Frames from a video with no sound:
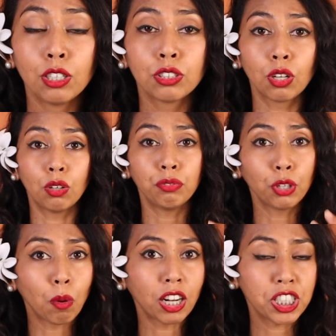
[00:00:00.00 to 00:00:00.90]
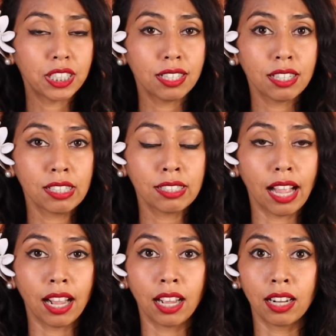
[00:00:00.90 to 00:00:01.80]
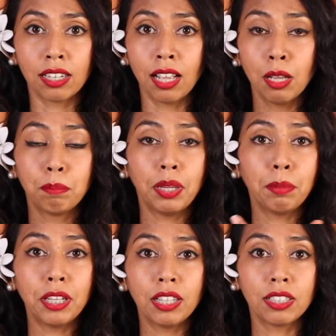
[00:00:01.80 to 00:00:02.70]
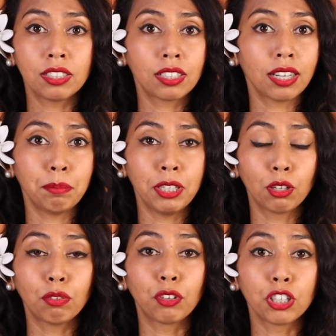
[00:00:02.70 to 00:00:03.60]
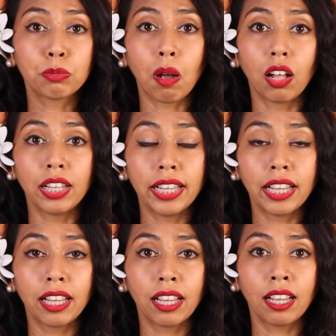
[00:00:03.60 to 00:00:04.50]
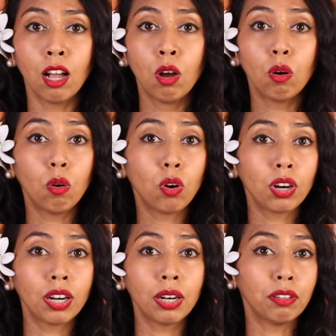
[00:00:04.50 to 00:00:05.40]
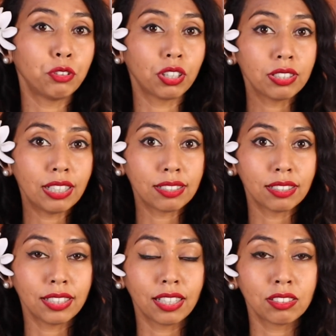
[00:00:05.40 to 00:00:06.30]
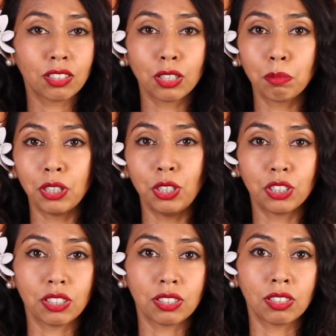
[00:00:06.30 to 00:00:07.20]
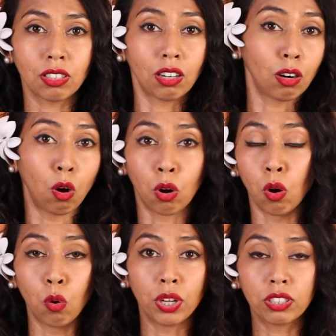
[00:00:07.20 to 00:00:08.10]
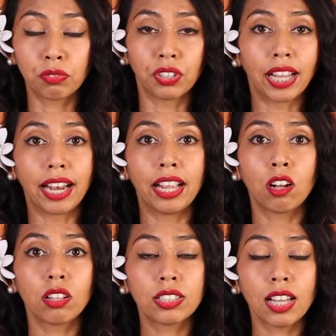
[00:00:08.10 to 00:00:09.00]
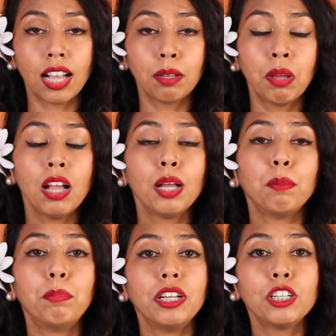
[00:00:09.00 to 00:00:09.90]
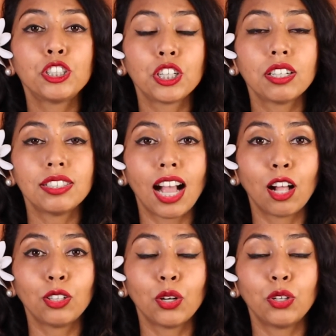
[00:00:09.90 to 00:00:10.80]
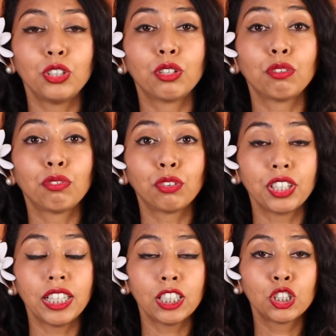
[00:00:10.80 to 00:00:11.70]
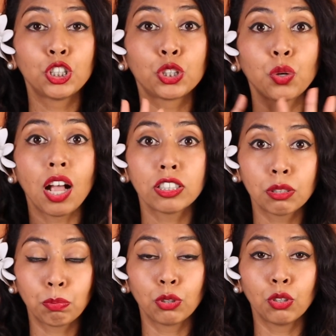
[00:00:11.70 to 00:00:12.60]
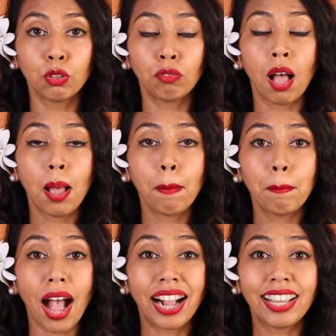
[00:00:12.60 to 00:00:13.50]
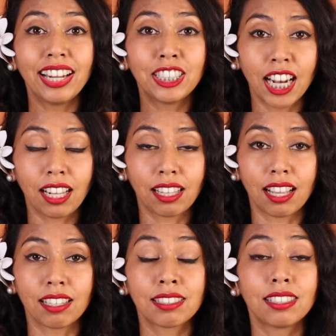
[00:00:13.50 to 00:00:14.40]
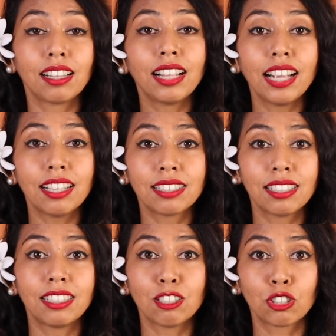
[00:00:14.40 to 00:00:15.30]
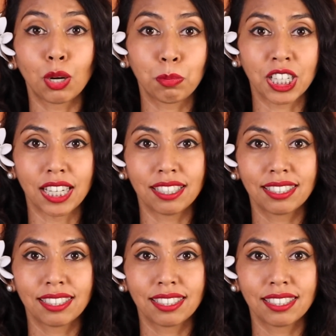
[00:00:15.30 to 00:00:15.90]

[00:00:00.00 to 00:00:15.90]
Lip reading: So if you're watching this and maybe it's gonna be your first poly gig, or if you're a seasoned dancer but you just are always forgetting all the time, be sure to download your free stress-proof packing checklist. The link is in the description.